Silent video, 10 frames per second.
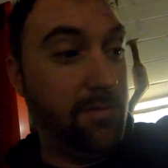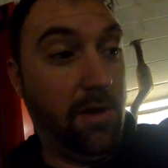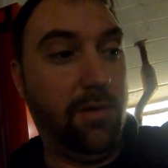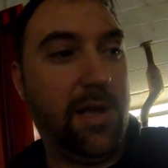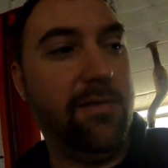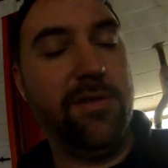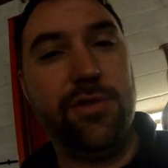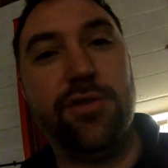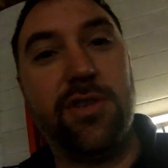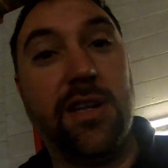I'll carry
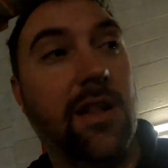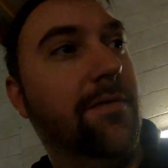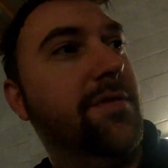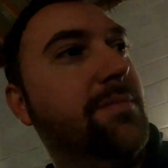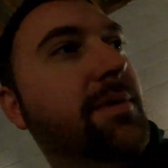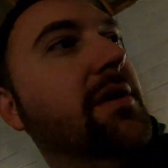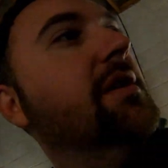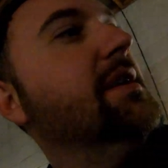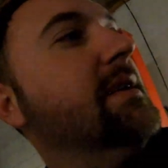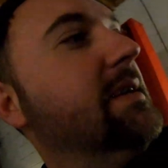on using gloves, but
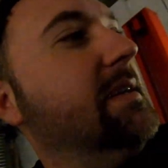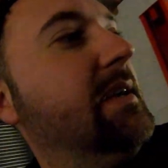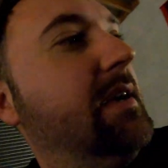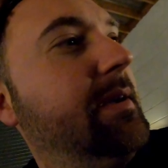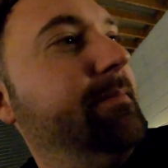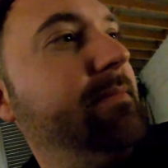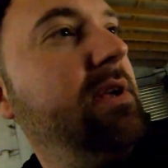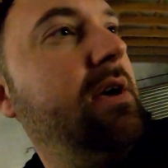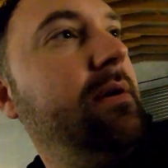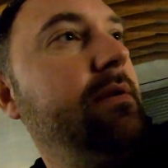
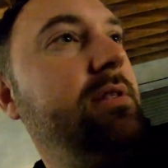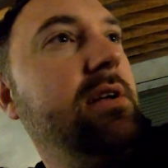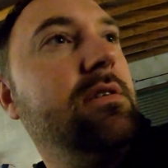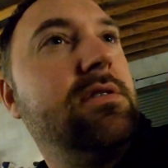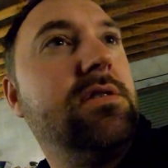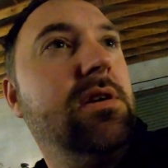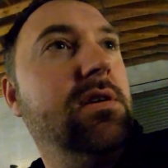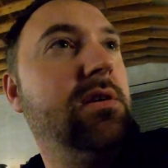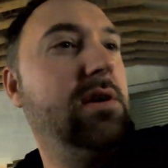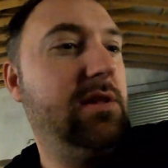yeah, that looks
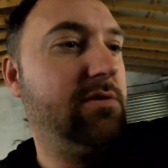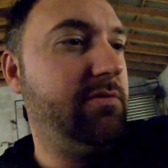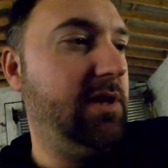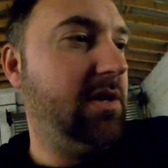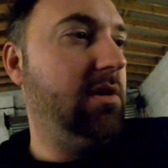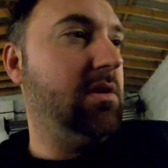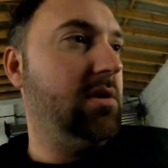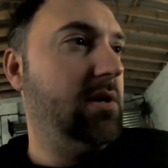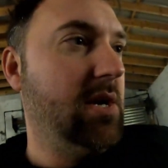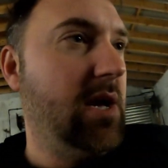really good.
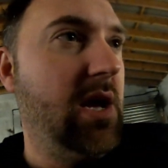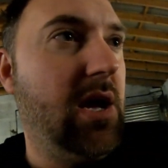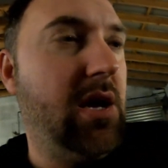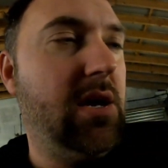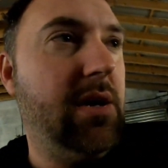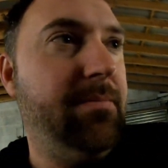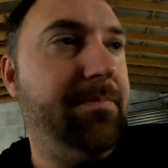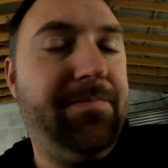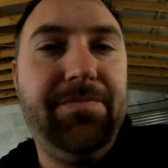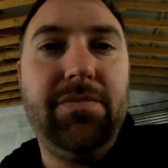
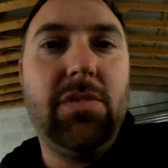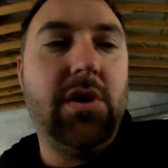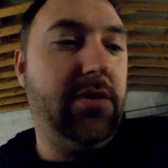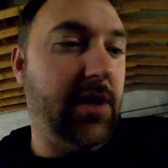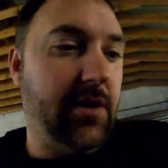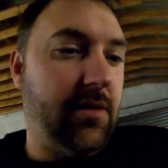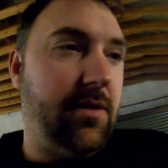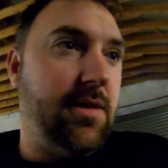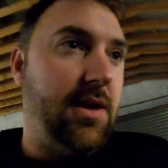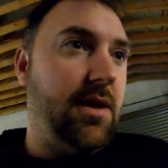The other
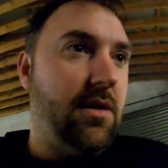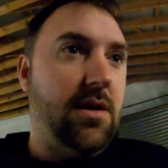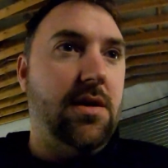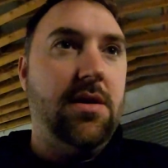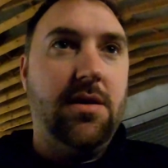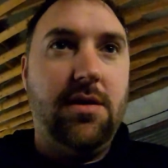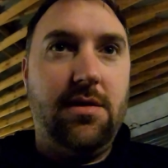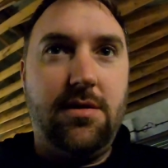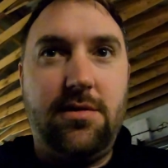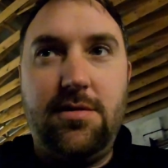thing
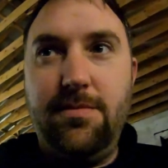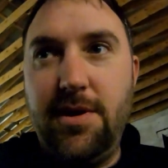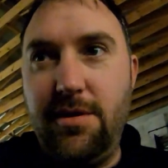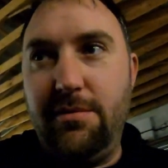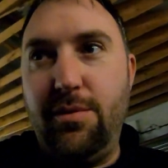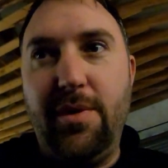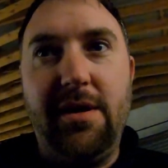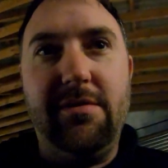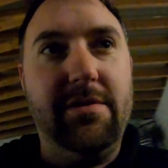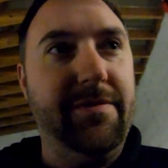to make you
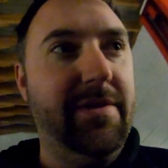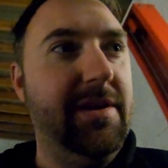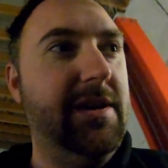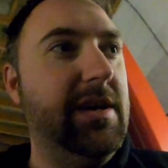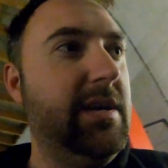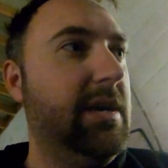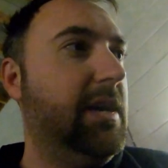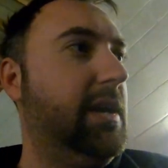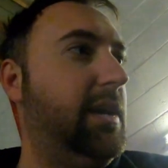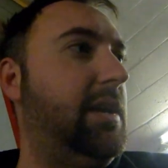aware of
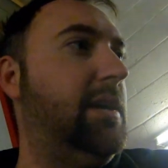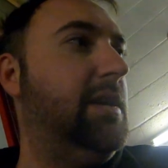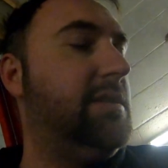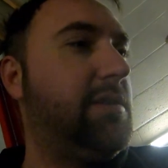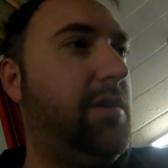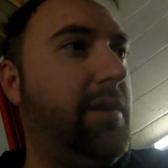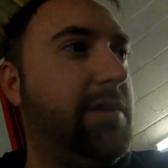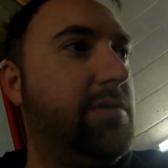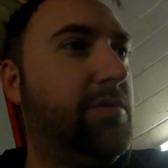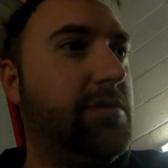is I
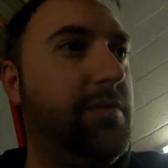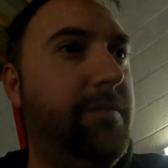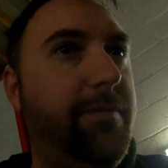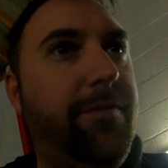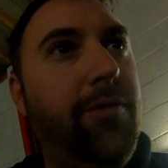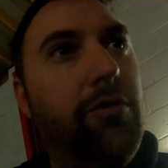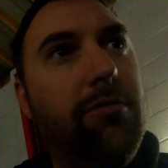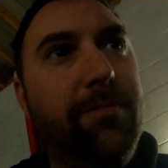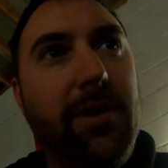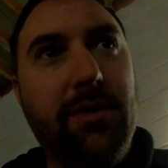saw some
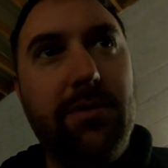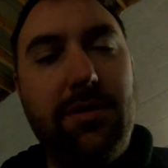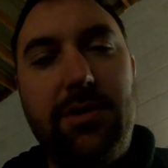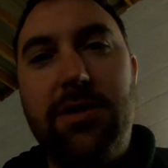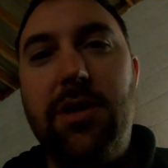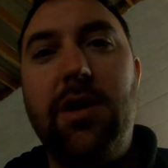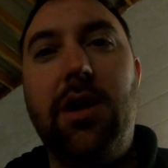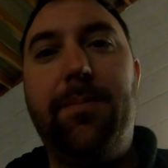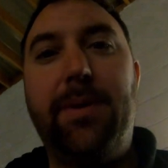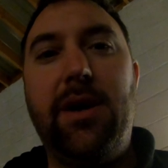forum posts
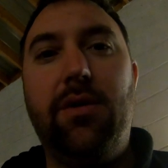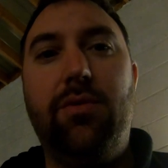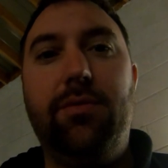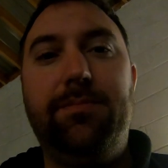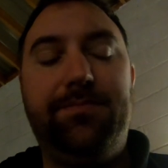about